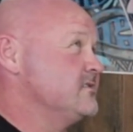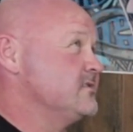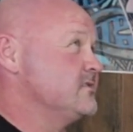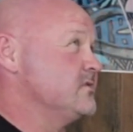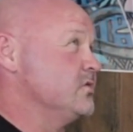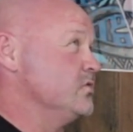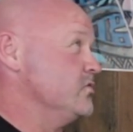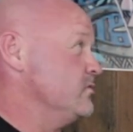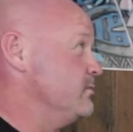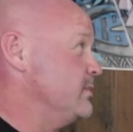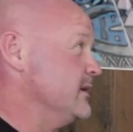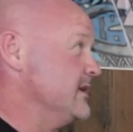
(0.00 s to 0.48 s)

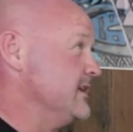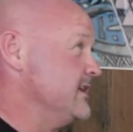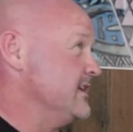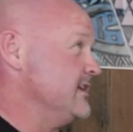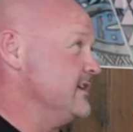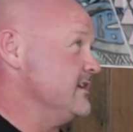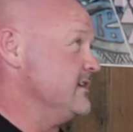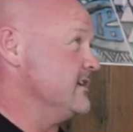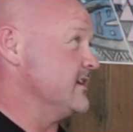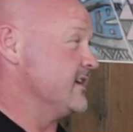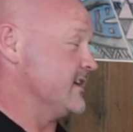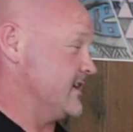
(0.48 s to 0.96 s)

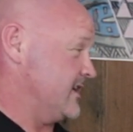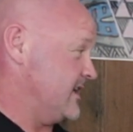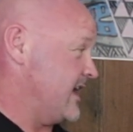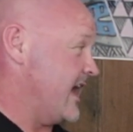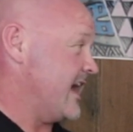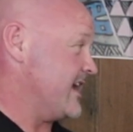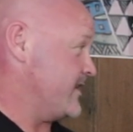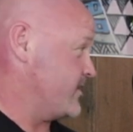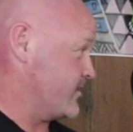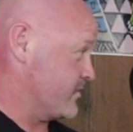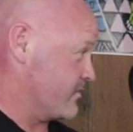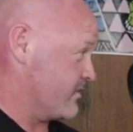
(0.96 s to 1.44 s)
A2B, and an
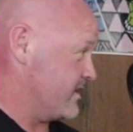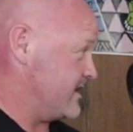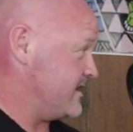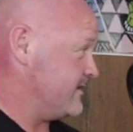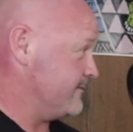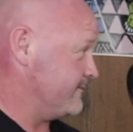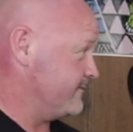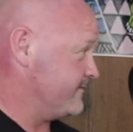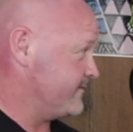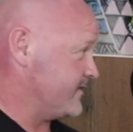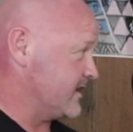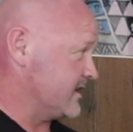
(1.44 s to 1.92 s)
A3,
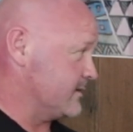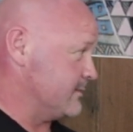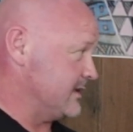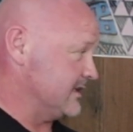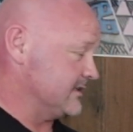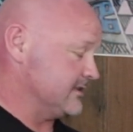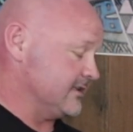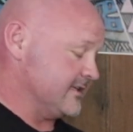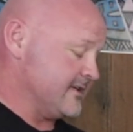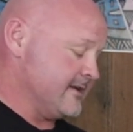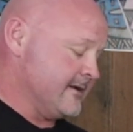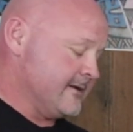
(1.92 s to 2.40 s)

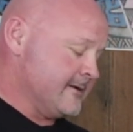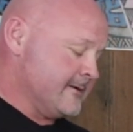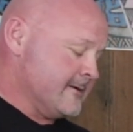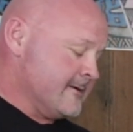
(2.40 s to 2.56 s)
fundamentally.